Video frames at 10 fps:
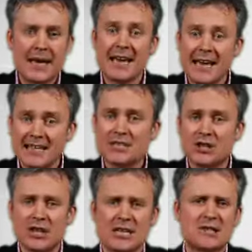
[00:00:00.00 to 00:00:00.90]
It
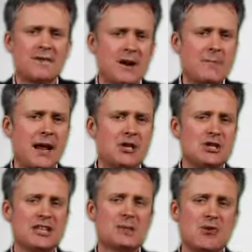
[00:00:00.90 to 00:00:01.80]
suggests fund
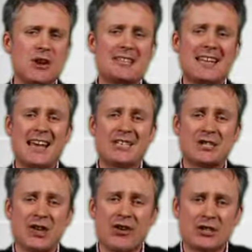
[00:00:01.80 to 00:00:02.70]
managers express their
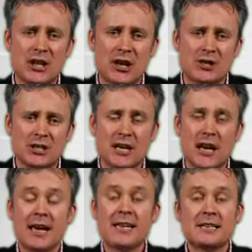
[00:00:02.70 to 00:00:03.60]
historic charges
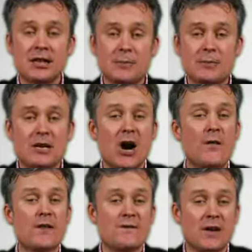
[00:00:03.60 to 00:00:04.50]
in terms
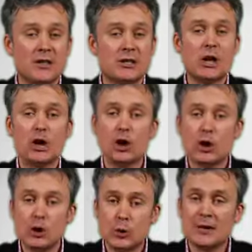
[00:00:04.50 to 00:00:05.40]
of the fund's
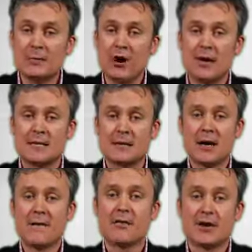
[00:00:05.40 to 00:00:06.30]
unit price.
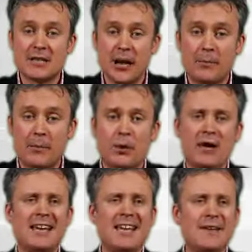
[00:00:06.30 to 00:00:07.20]
For example,
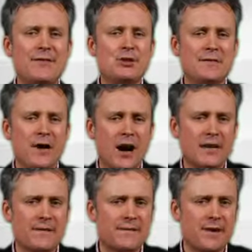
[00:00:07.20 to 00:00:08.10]
if you
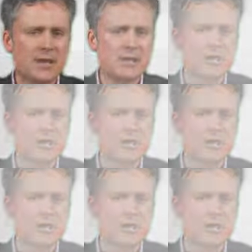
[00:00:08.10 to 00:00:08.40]
divided a fund's